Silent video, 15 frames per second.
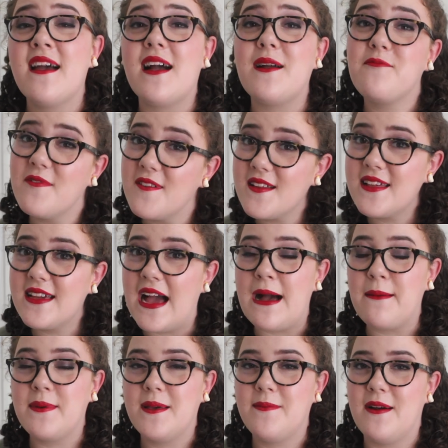I'm really
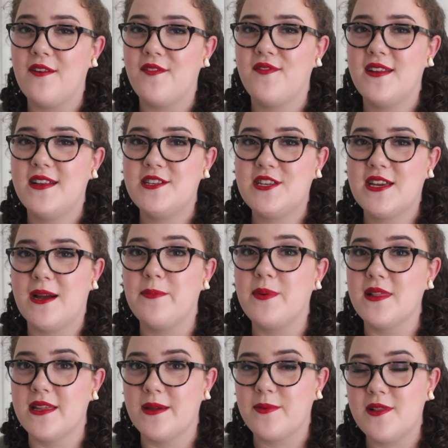happy about finishing up a
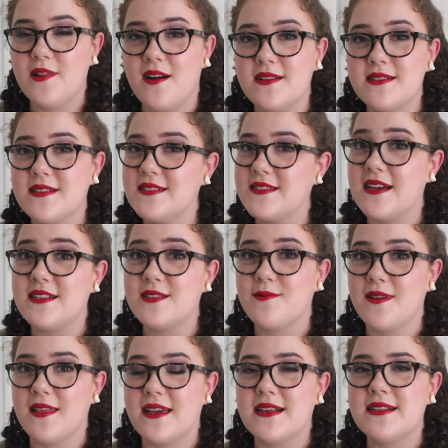lip gloss because that's
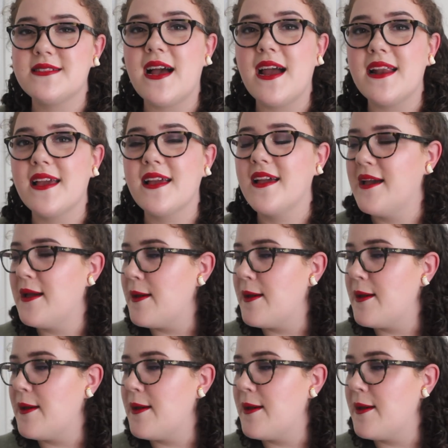really exciting,